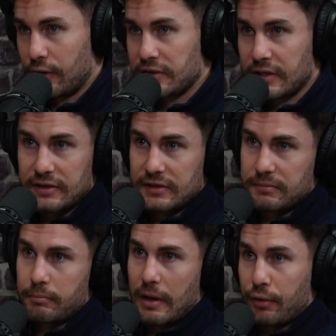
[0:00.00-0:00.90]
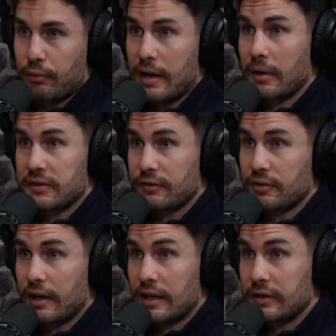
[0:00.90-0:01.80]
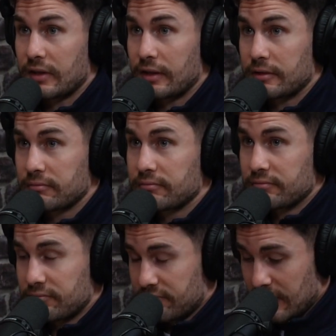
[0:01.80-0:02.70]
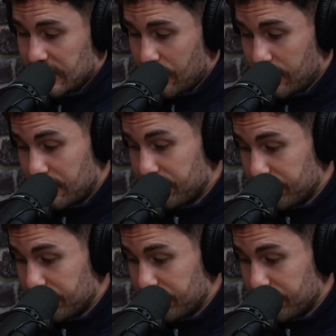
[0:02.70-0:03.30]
obviously, it's been 3 months of training. So, that's solid.